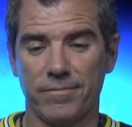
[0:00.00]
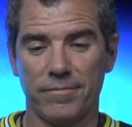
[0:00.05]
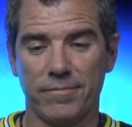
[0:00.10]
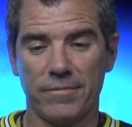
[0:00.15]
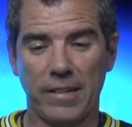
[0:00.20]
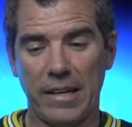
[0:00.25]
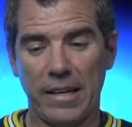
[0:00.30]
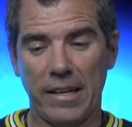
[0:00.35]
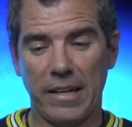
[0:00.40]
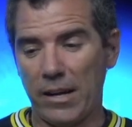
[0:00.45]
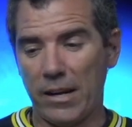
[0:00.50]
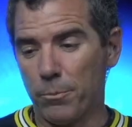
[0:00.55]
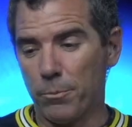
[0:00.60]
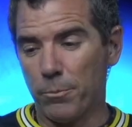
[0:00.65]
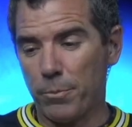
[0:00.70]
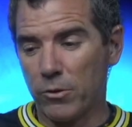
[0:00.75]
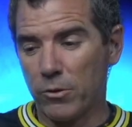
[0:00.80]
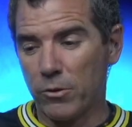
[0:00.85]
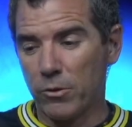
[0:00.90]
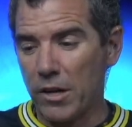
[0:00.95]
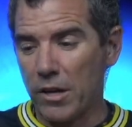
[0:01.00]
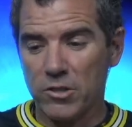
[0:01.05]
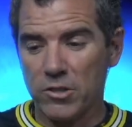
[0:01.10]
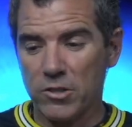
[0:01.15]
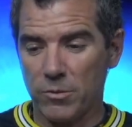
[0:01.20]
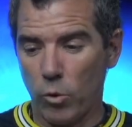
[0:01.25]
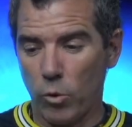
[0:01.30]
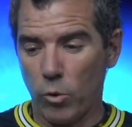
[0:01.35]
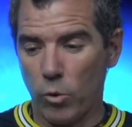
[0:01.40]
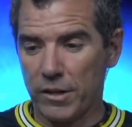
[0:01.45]
And I don't begrudge the
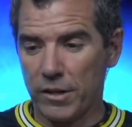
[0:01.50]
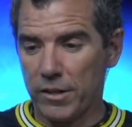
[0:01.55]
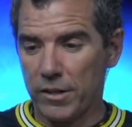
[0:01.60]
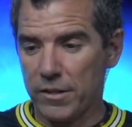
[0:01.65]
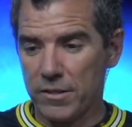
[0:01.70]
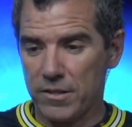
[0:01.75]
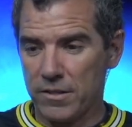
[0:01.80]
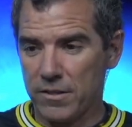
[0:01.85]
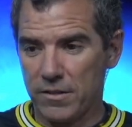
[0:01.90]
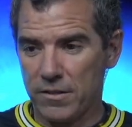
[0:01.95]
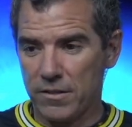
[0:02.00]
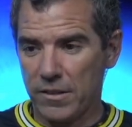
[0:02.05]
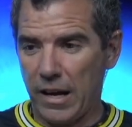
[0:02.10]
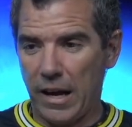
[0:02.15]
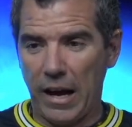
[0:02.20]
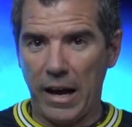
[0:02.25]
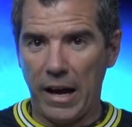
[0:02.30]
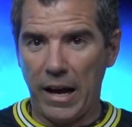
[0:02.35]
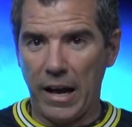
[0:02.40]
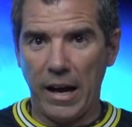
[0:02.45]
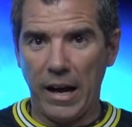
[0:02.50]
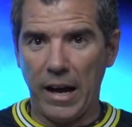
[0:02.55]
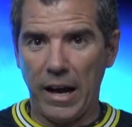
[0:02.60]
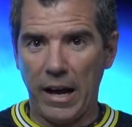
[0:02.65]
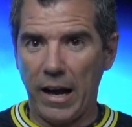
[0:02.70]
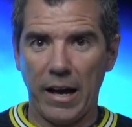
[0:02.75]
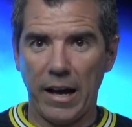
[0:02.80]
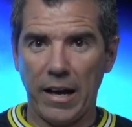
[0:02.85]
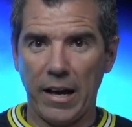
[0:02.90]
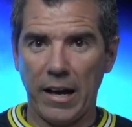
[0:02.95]
workers uh,
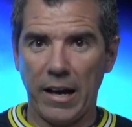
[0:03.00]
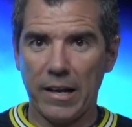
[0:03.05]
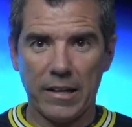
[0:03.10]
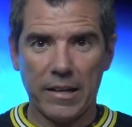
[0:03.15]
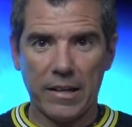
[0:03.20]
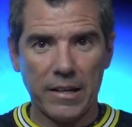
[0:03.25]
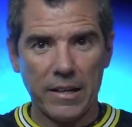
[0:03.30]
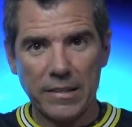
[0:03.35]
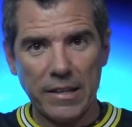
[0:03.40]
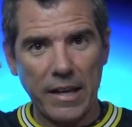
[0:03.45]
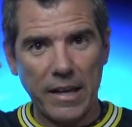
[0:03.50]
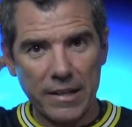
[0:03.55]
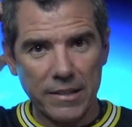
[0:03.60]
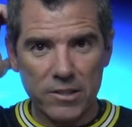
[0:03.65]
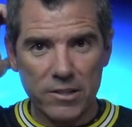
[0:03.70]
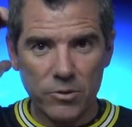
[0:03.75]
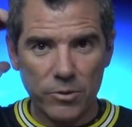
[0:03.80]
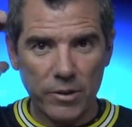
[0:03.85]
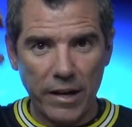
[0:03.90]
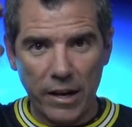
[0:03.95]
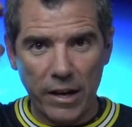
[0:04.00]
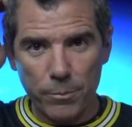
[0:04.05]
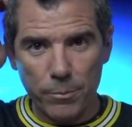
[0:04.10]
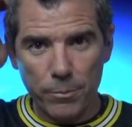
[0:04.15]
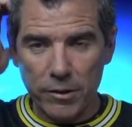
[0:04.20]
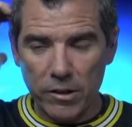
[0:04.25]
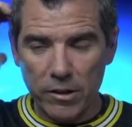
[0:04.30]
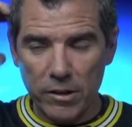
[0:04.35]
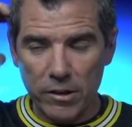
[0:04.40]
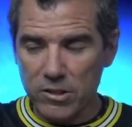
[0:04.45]
in that industry. I don't
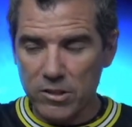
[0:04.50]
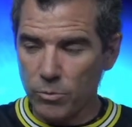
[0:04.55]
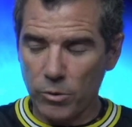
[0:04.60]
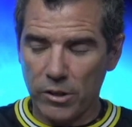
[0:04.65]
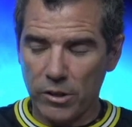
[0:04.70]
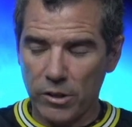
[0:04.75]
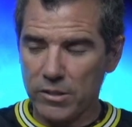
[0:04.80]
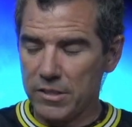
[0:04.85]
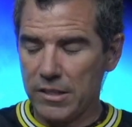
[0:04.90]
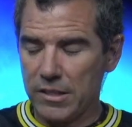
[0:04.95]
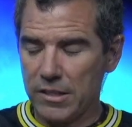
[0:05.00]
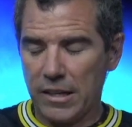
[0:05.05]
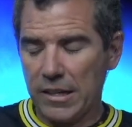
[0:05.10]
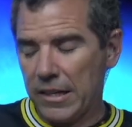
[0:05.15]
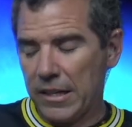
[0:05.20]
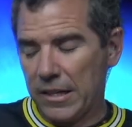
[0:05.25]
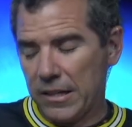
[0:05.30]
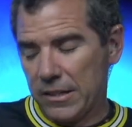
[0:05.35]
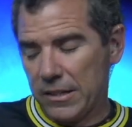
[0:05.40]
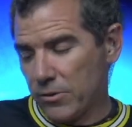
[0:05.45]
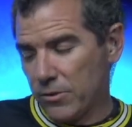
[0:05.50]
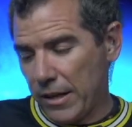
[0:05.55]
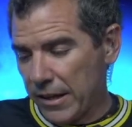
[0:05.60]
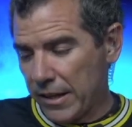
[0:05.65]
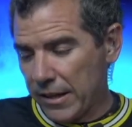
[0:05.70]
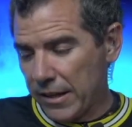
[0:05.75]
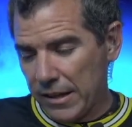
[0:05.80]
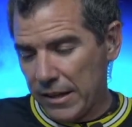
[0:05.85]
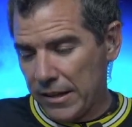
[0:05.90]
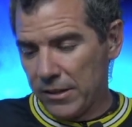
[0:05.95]
begrudge the workers in any industry. I get
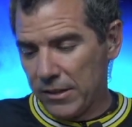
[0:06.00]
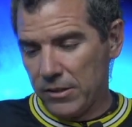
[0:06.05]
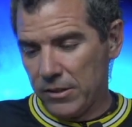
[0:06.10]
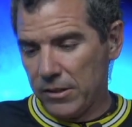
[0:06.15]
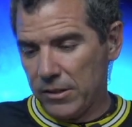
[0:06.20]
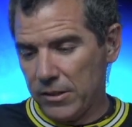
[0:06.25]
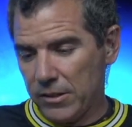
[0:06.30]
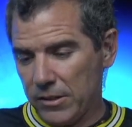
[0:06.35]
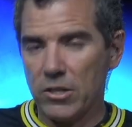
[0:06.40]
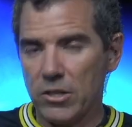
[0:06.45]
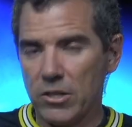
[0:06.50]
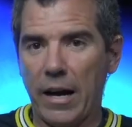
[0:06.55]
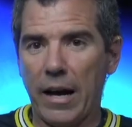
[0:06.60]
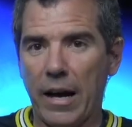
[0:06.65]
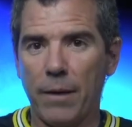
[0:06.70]
it, you need a job.